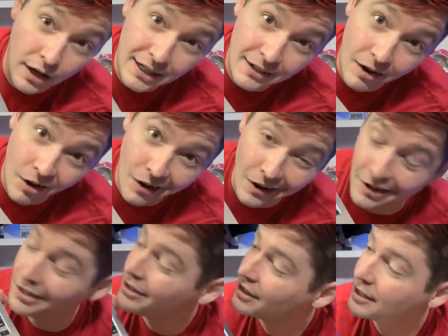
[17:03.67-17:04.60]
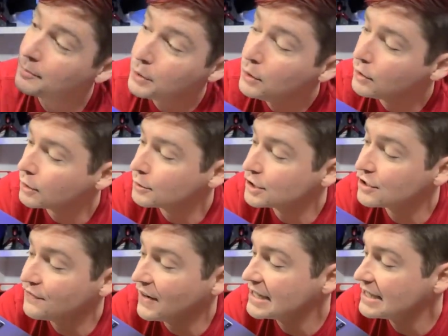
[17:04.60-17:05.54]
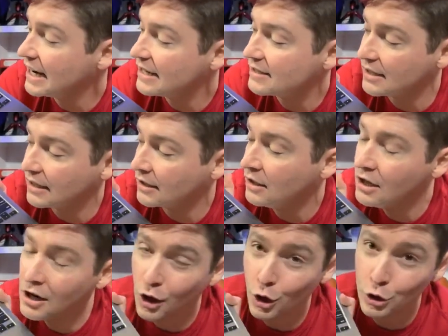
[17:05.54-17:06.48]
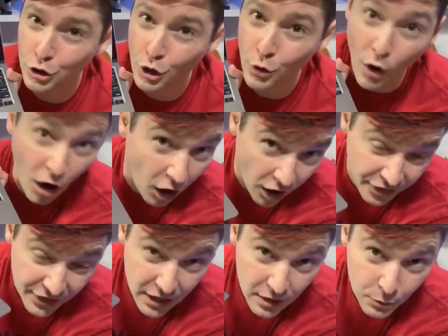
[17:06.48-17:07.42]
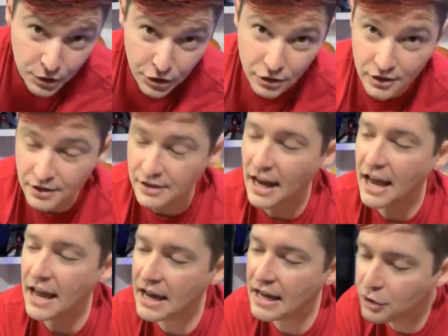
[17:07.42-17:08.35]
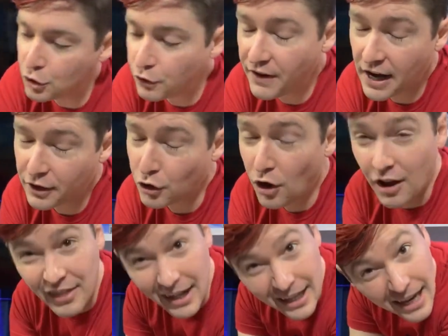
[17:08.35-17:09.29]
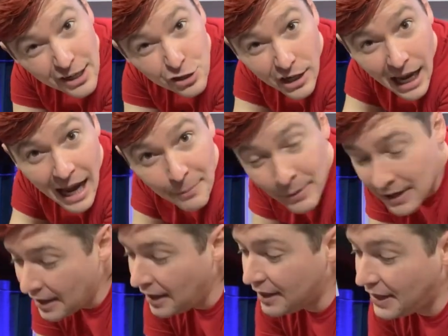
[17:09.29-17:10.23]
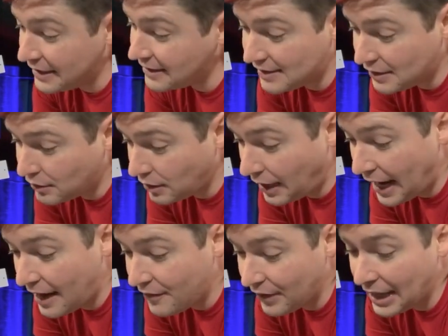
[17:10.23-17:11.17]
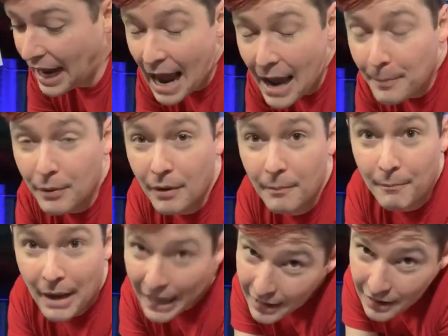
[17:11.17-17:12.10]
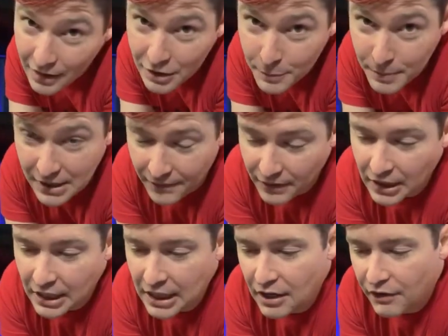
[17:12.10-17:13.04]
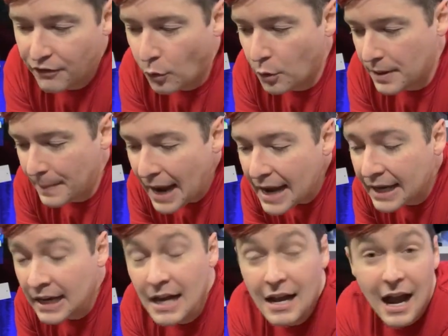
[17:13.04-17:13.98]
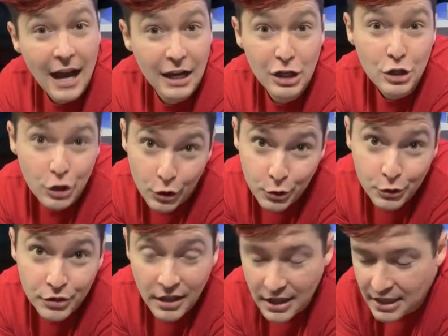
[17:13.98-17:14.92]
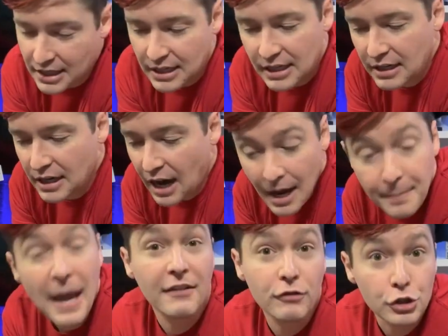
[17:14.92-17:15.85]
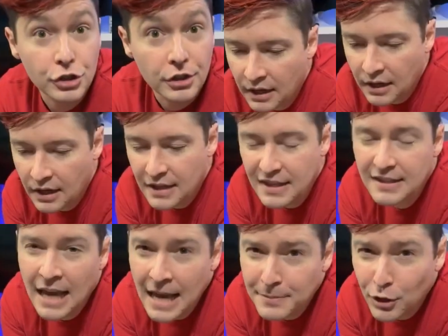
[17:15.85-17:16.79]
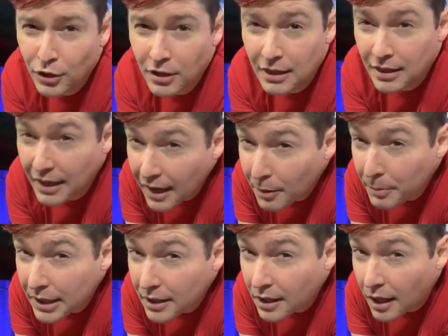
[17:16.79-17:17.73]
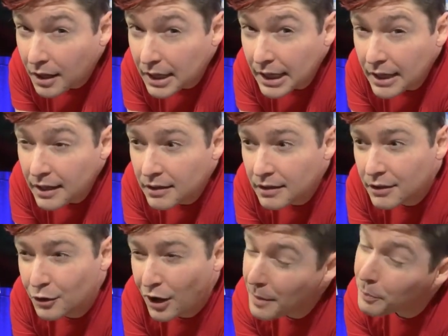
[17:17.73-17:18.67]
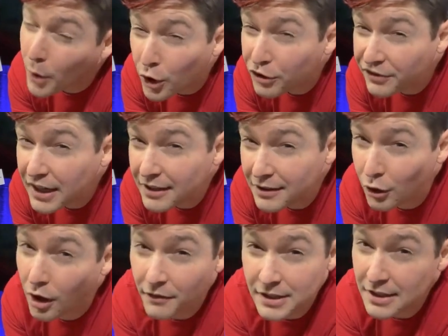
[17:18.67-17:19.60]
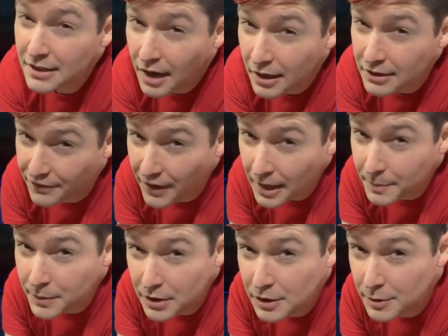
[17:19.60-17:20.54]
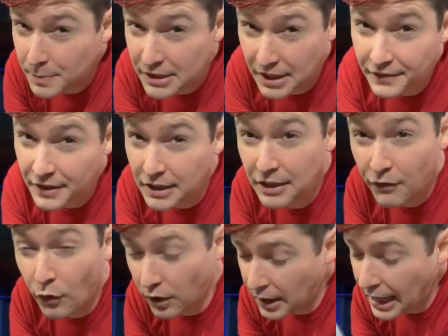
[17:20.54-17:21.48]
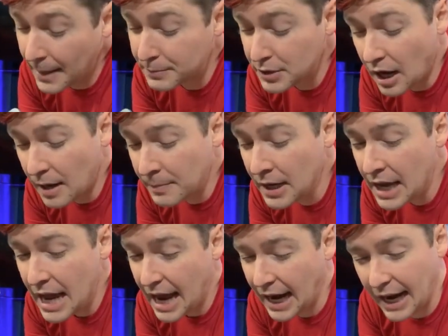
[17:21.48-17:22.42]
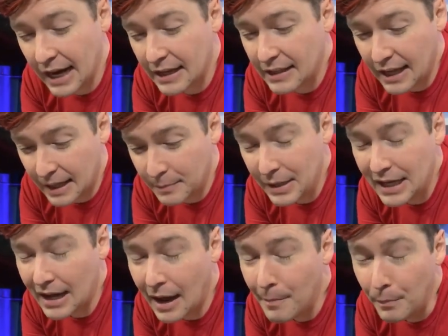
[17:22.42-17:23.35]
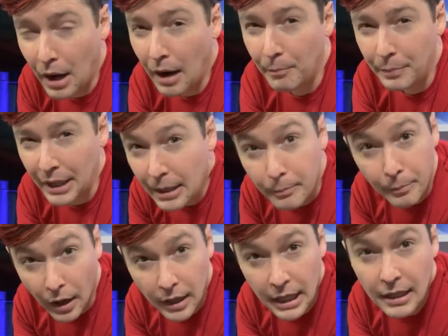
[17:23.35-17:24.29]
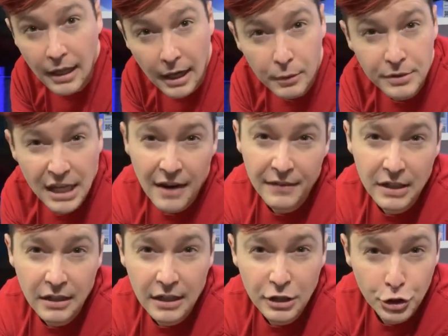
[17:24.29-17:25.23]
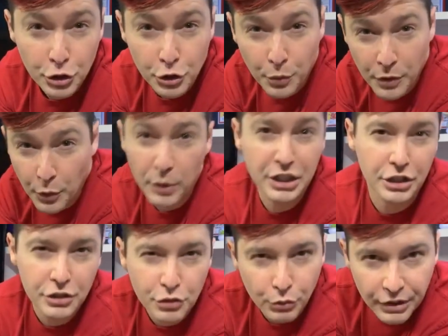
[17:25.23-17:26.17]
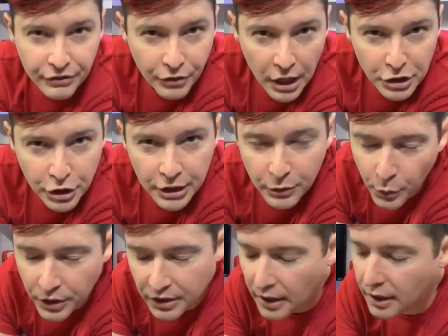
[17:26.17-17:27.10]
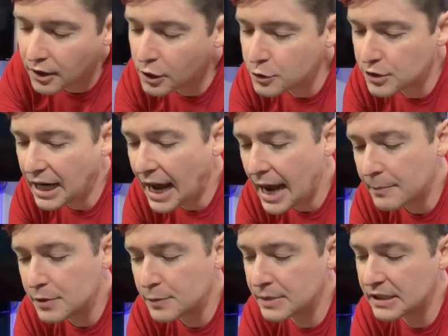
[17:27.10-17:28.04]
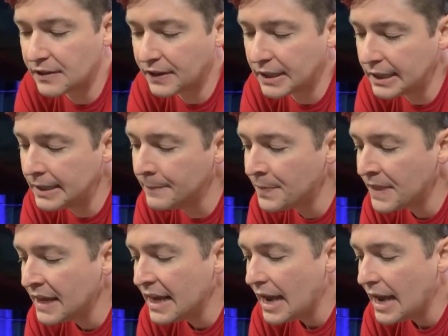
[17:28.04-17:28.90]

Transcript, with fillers: running on the computer, which is fantastic. Also, Authy, which is a two-factor authentication app, that doesn't have an app made specifically for the Mac. I can use the iPad version. These apps are a little bit clunky. They're not perfect. They're obviously not developed specifically for a laptop, and they can be a, a bit buggy, like I was having issues with widgets refreshing with the Lose It app specifically.